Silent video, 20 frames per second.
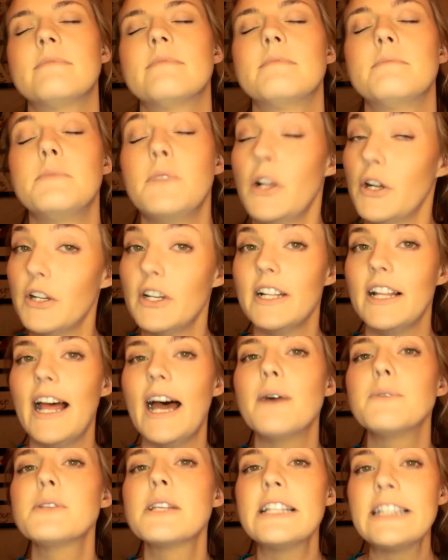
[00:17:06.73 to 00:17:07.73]
not gonna lie,
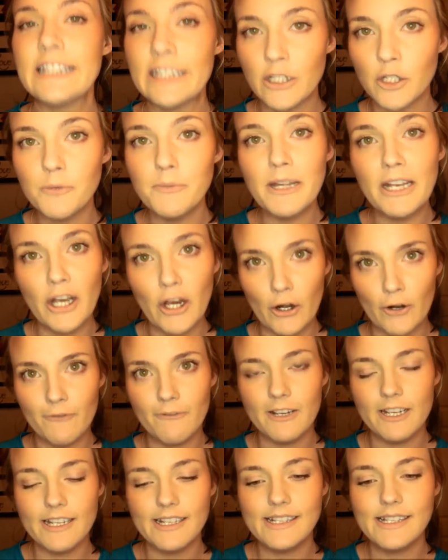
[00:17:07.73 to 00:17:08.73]
I was a little bit
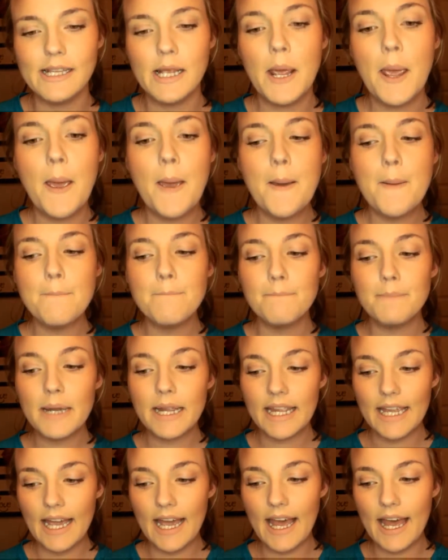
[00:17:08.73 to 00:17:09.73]
nervous
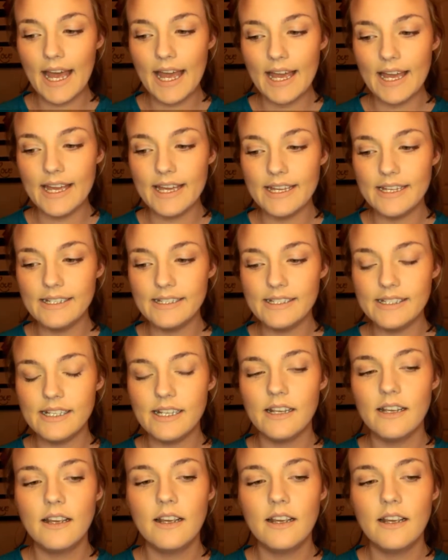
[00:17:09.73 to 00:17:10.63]
because